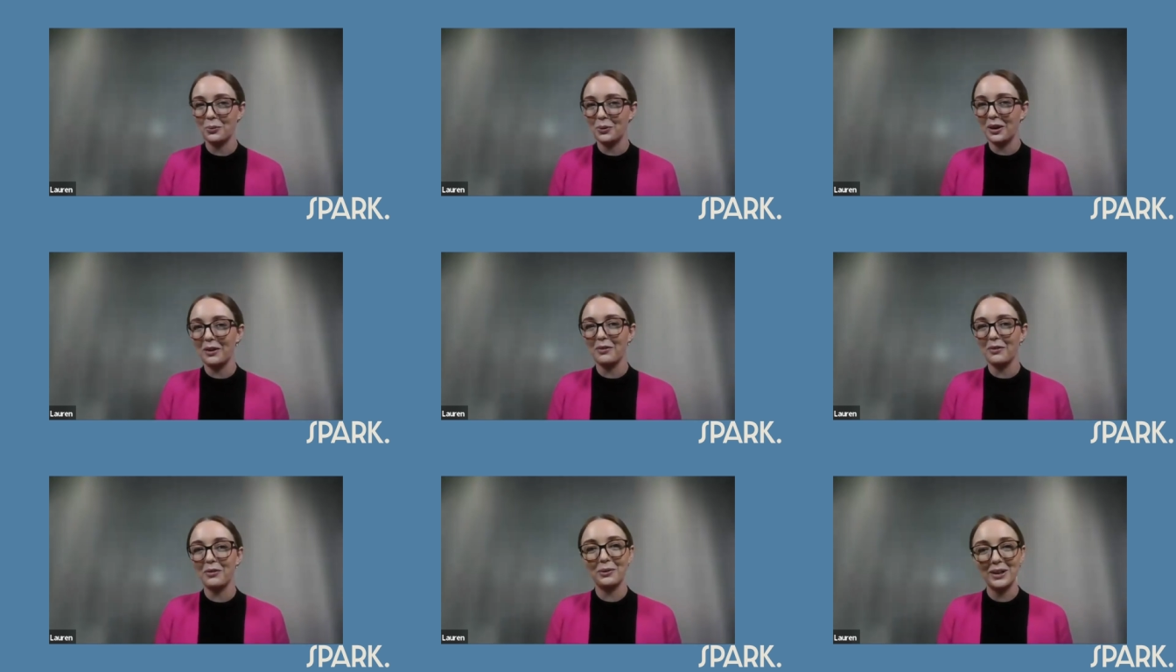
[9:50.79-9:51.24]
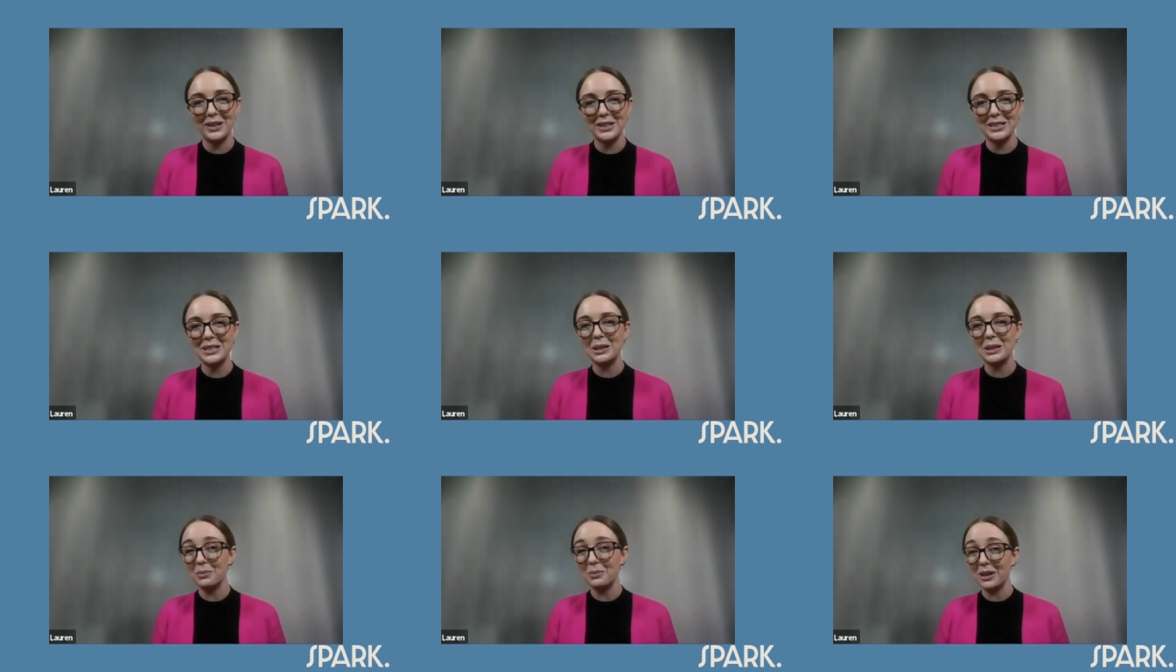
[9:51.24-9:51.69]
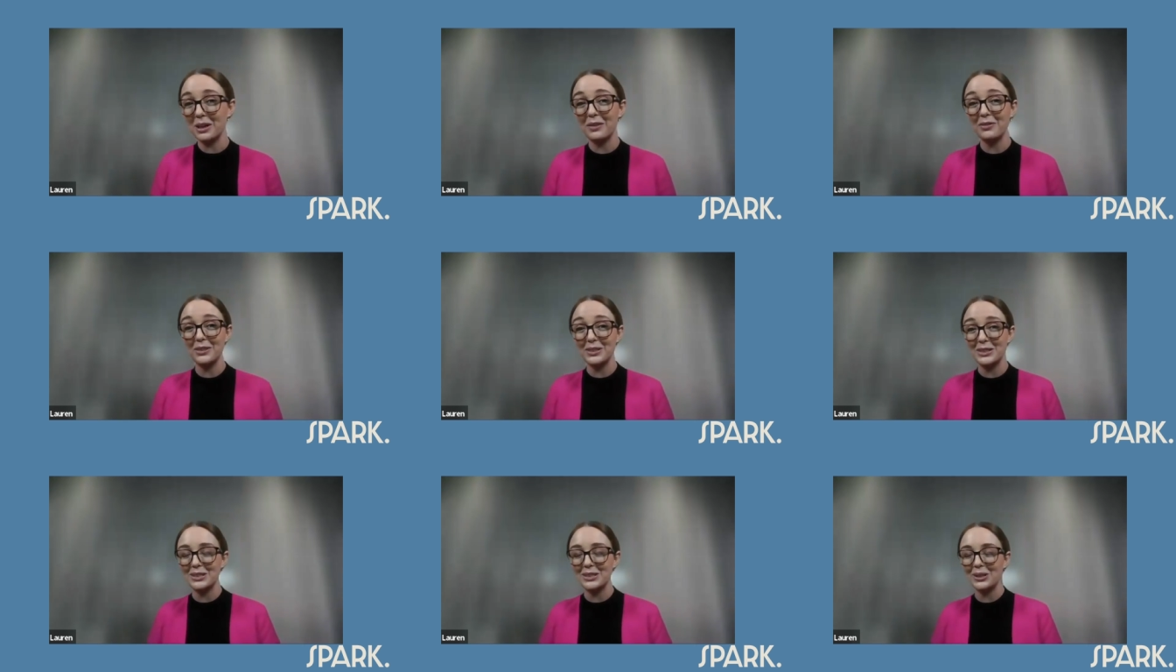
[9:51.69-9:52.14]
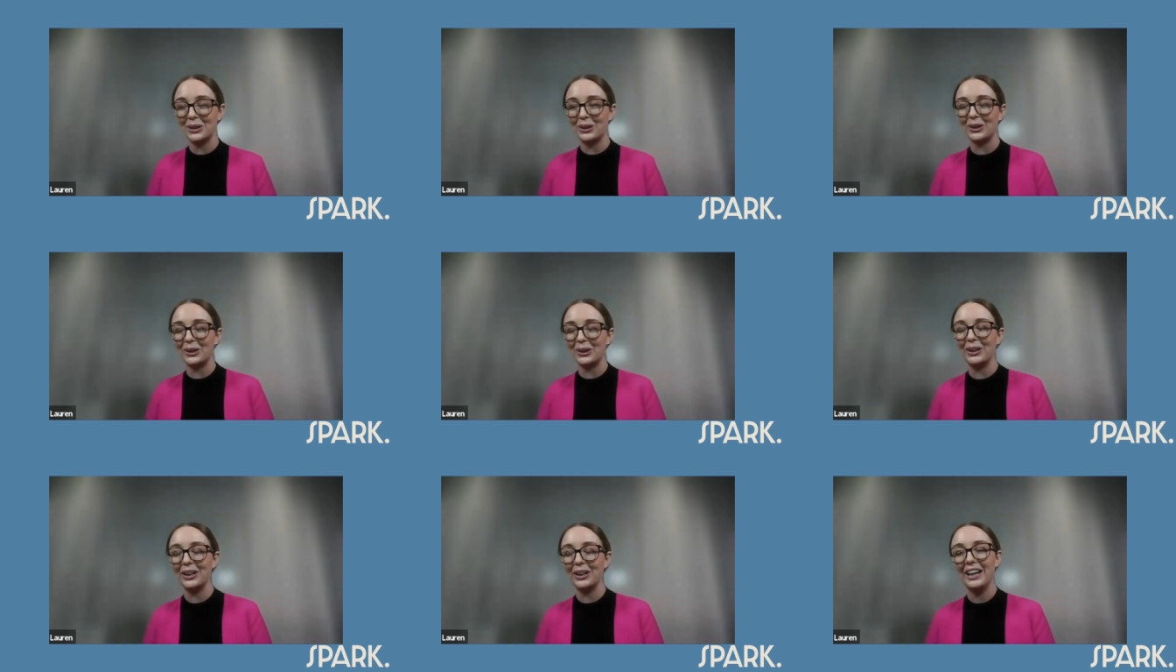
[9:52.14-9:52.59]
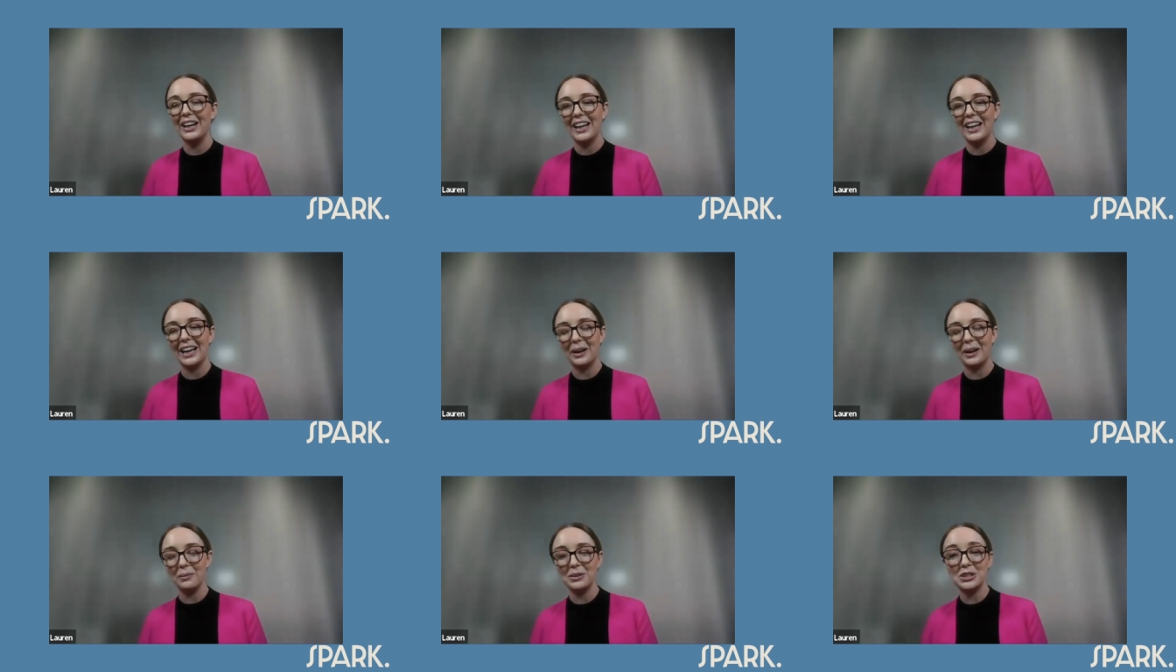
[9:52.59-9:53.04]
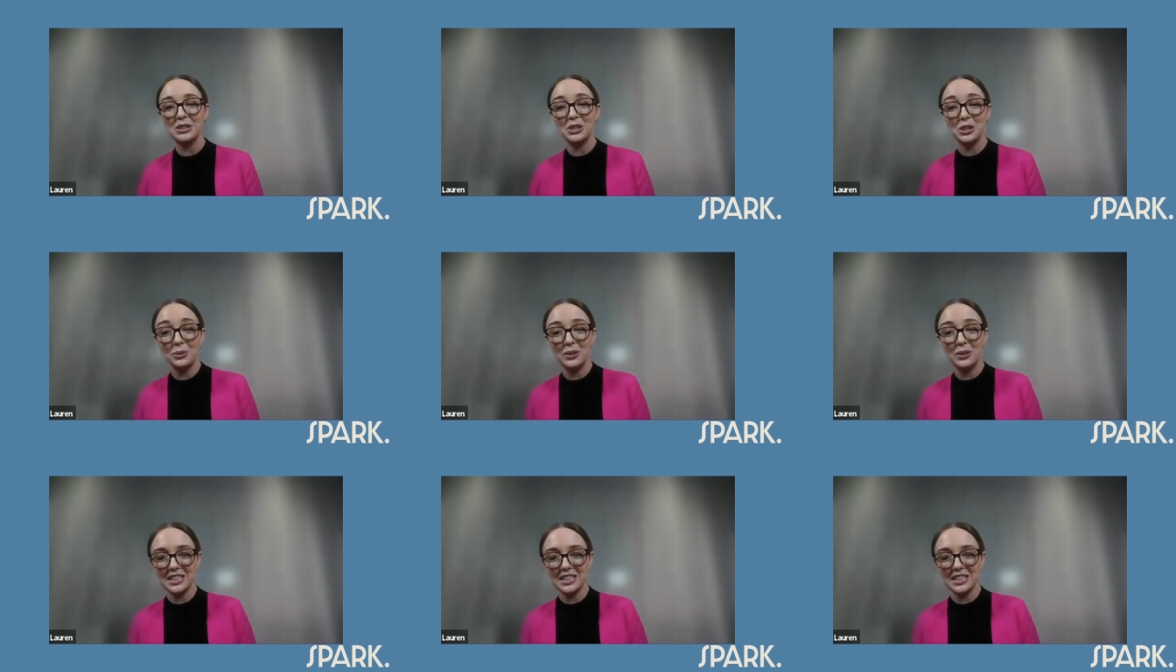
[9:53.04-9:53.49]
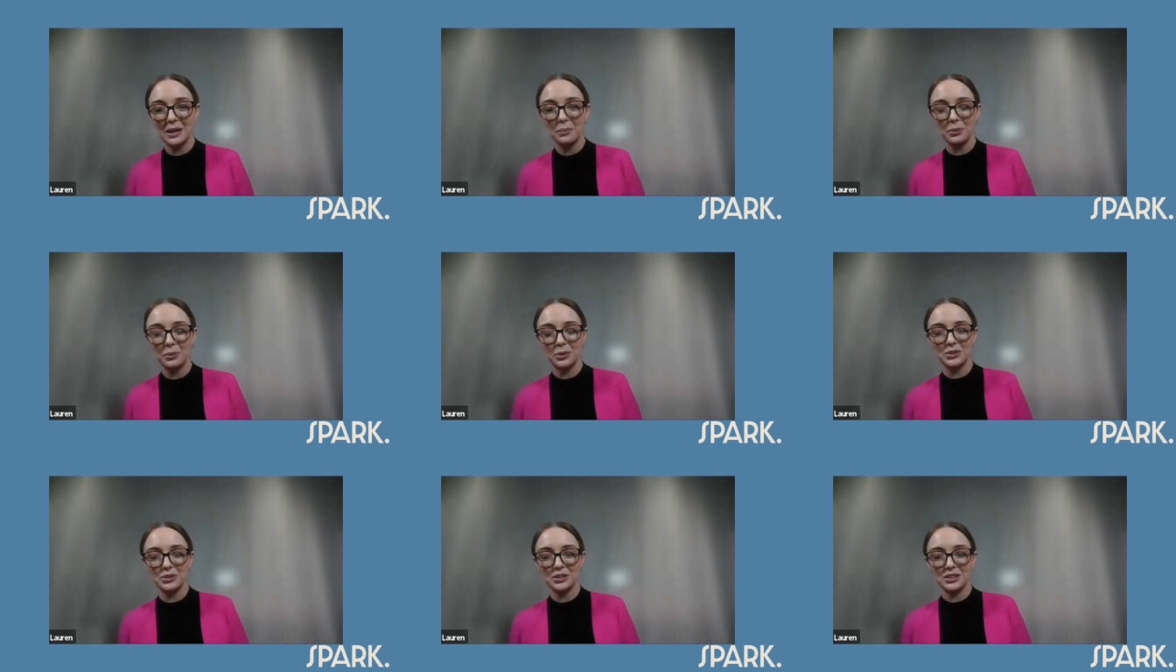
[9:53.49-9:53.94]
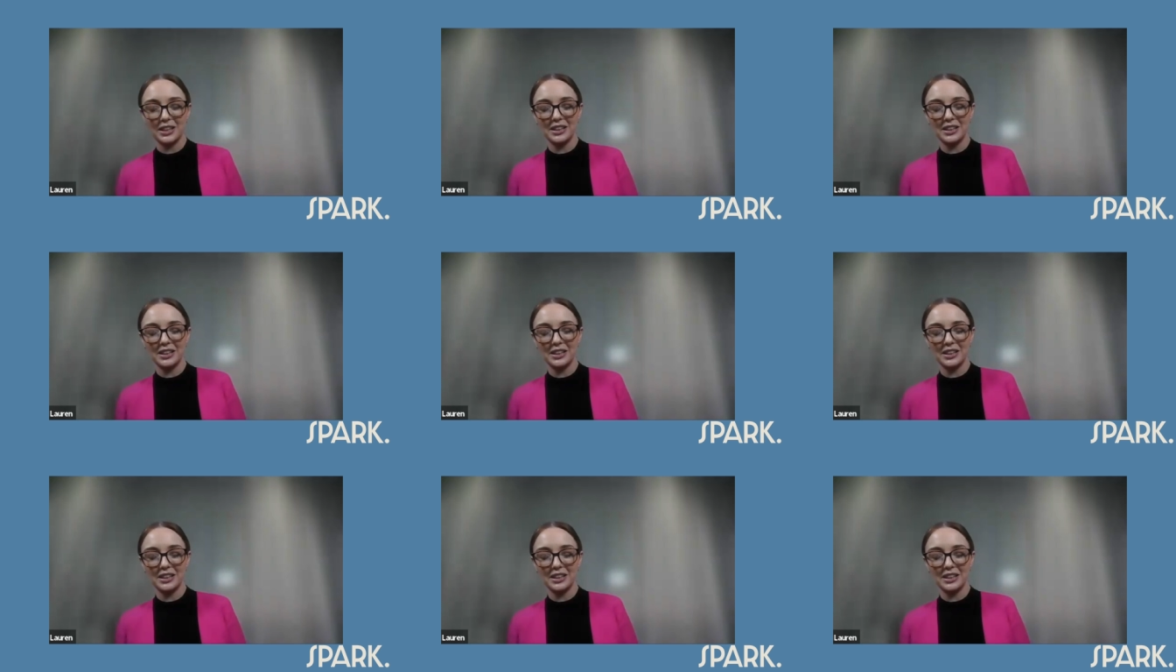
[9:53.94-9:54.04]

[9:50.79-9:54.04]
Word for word: whatever reason, but even so, uh, but two examples.